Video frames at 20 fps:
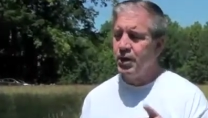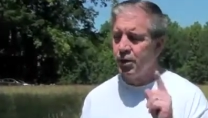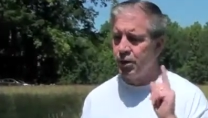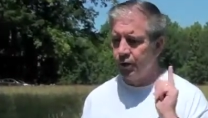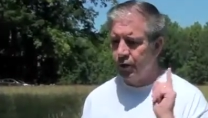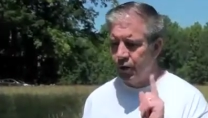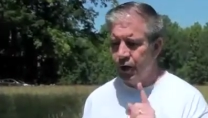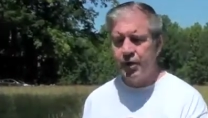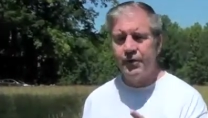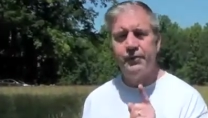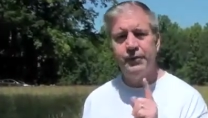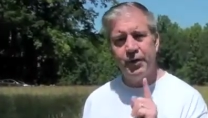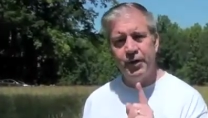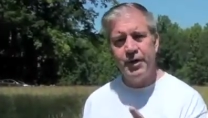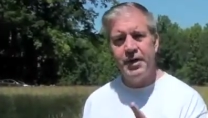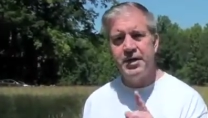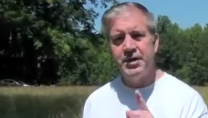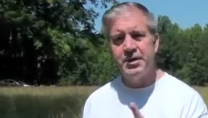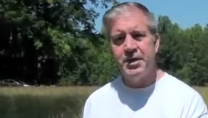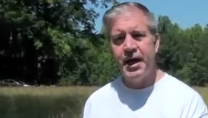Look for
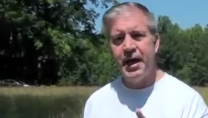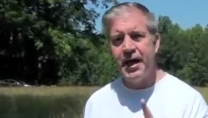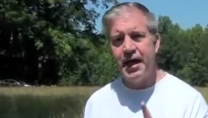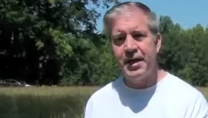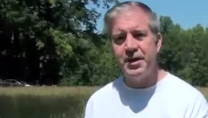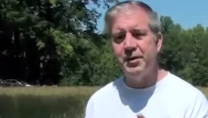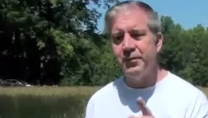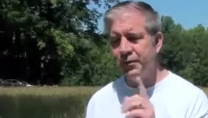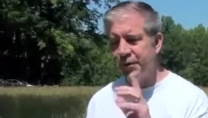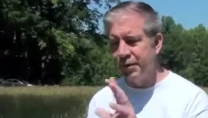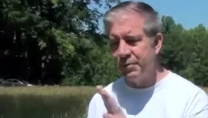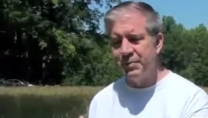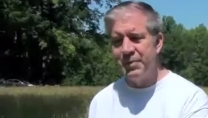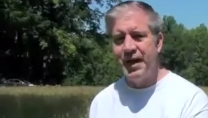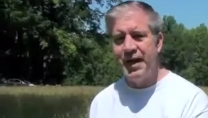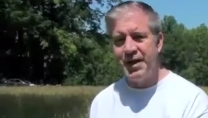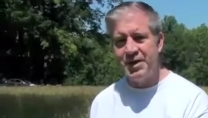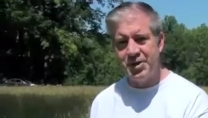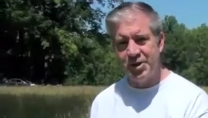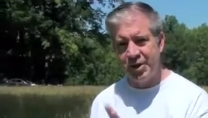his hand of
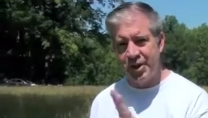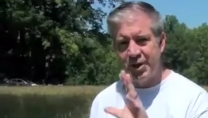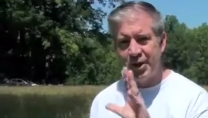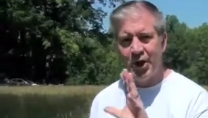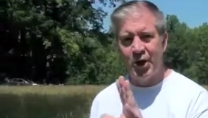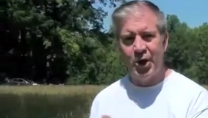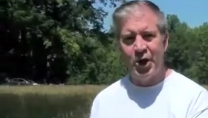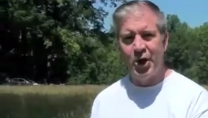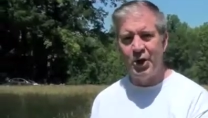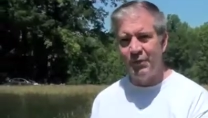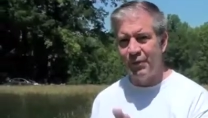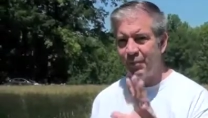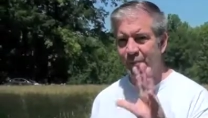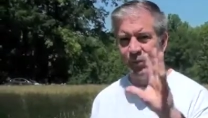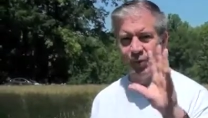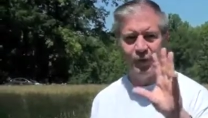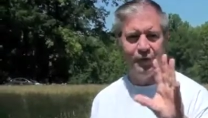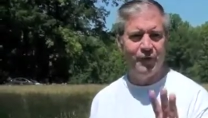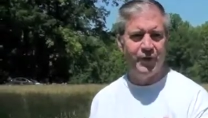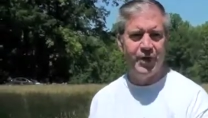compassion and love and
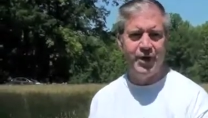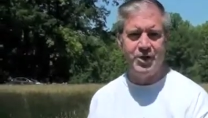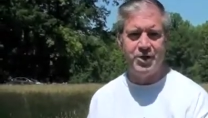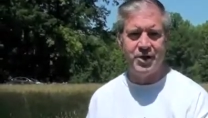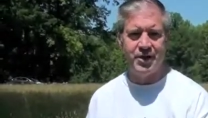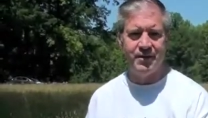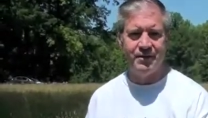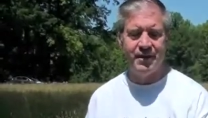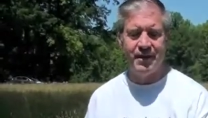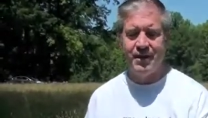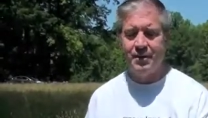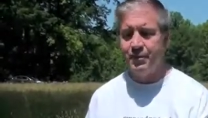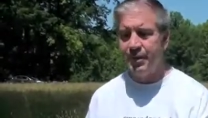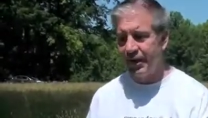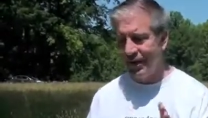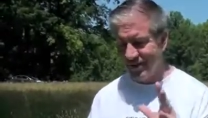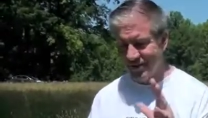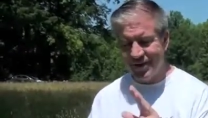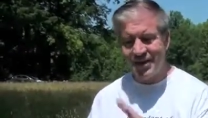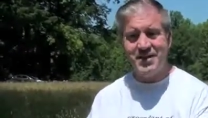provision
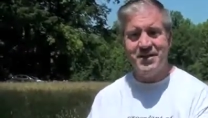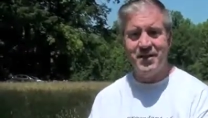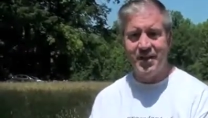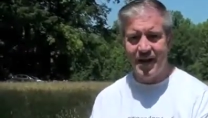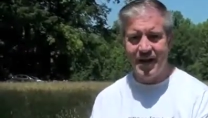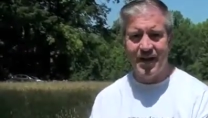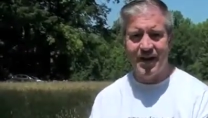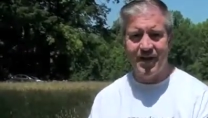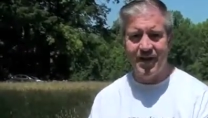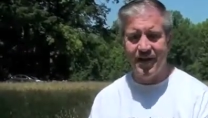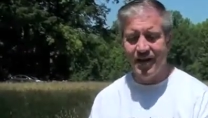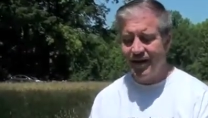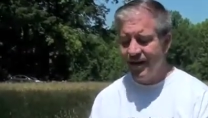because it's there.